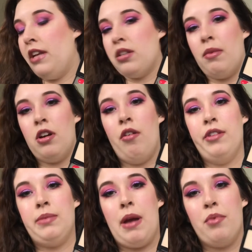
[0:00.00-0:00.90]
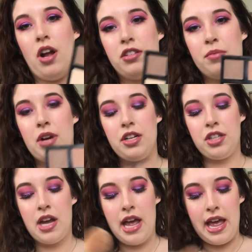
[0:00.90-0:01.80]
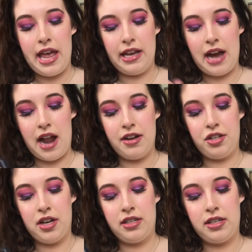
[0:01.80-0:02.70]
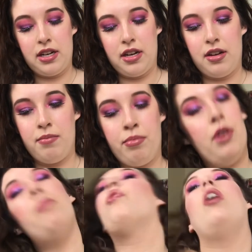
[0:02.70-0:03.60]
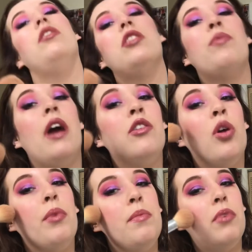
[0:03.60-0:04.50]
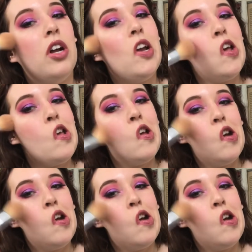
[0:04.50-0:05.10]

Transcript: So I'm gonna go into my bronzer brush and kind of just put bronzer where I normally put it.